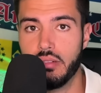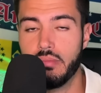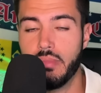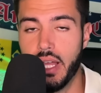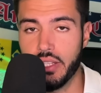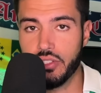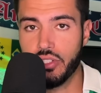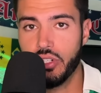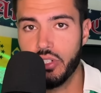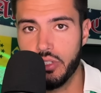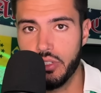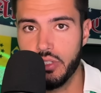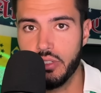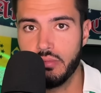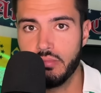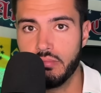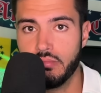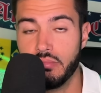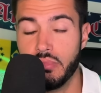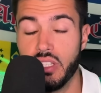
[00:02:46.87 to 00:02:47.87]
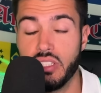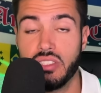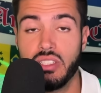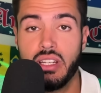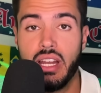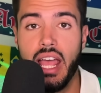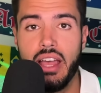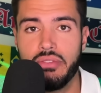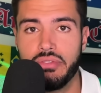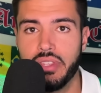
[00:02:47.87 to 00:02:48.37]
Matt Turner doesn't
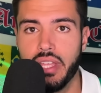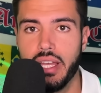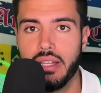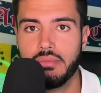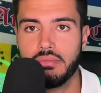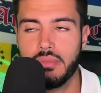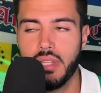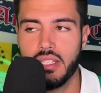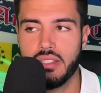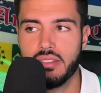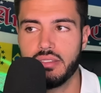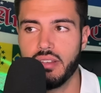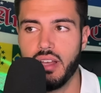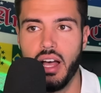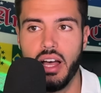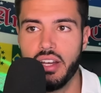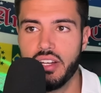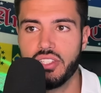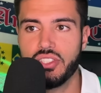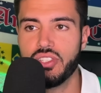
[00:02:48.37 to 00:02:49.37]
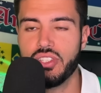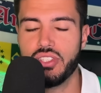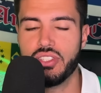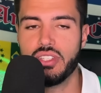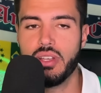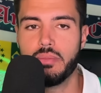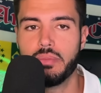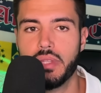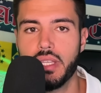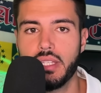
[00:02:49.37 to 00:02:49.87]
have that. That's honestly
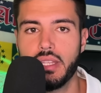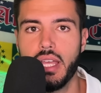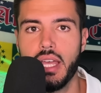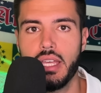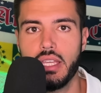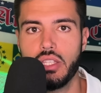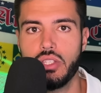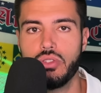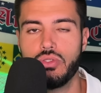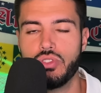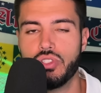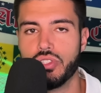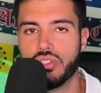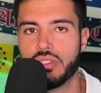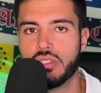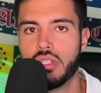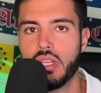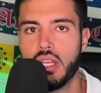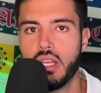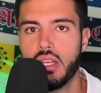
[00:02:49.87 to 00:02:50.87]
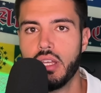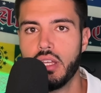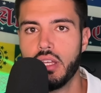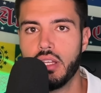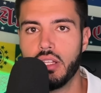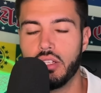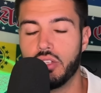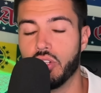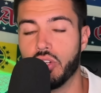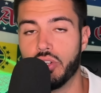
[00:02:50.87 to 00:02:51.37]
something that you just
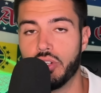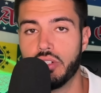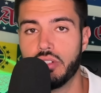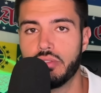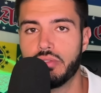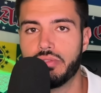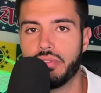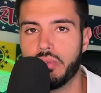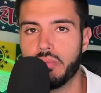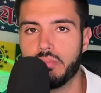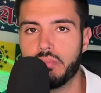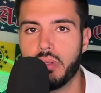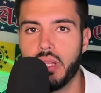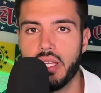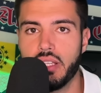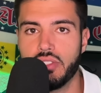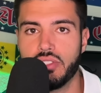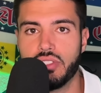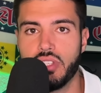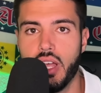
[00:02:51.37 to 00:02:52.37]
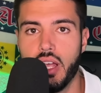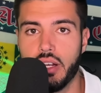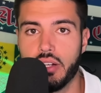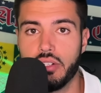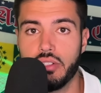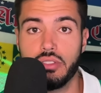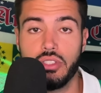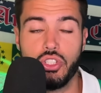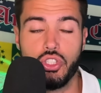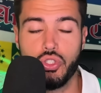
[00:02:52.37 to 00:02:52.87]
learn from playing soccer
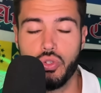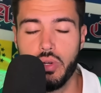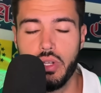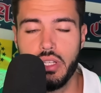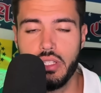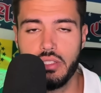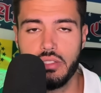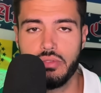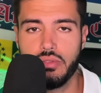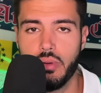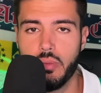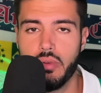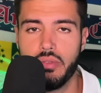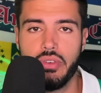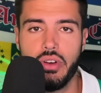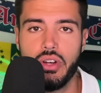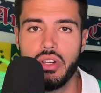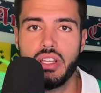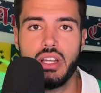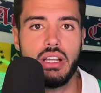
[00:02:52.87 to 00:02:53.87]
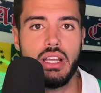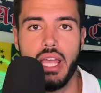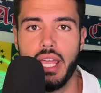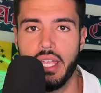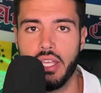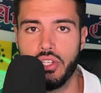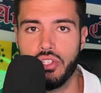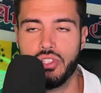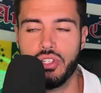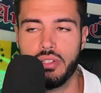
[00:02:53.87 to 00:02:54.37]
in the streets from a very young
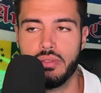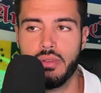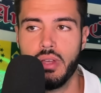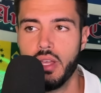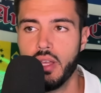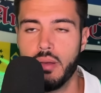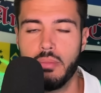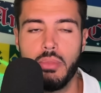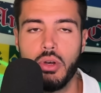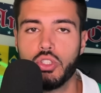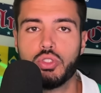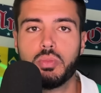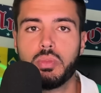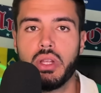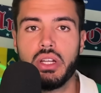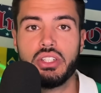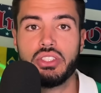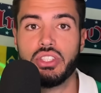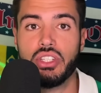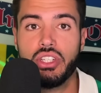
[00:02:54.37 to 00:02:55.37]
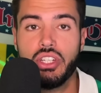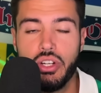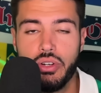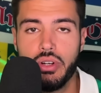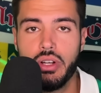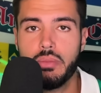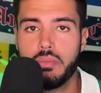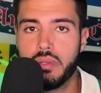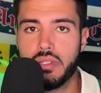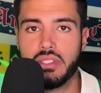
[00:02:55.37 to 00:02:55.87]
age. And most players in
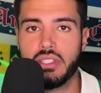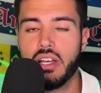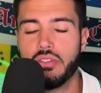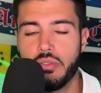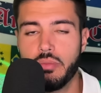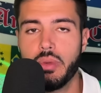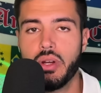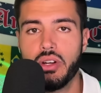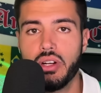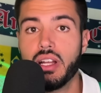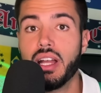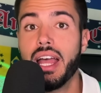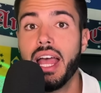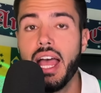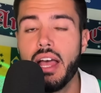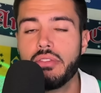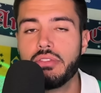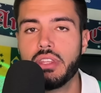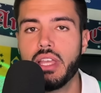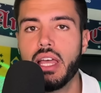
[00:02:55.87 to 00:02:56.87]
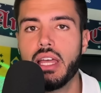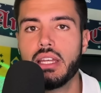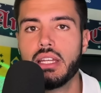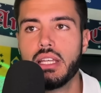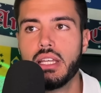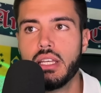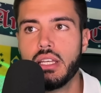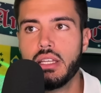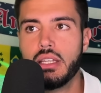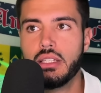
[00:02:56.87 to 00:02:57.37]
Europe and South America have that.
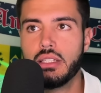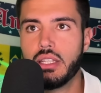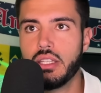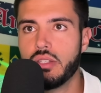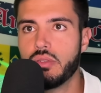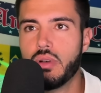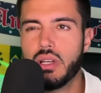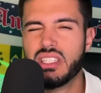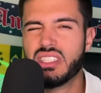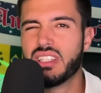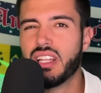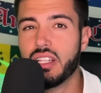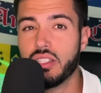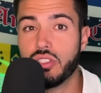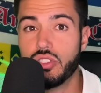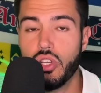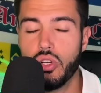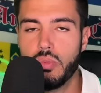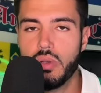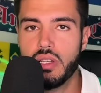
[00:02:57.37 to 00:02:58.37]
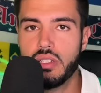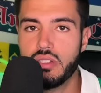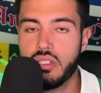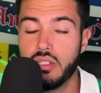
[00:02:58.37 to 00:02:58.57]
In the U S, not so much.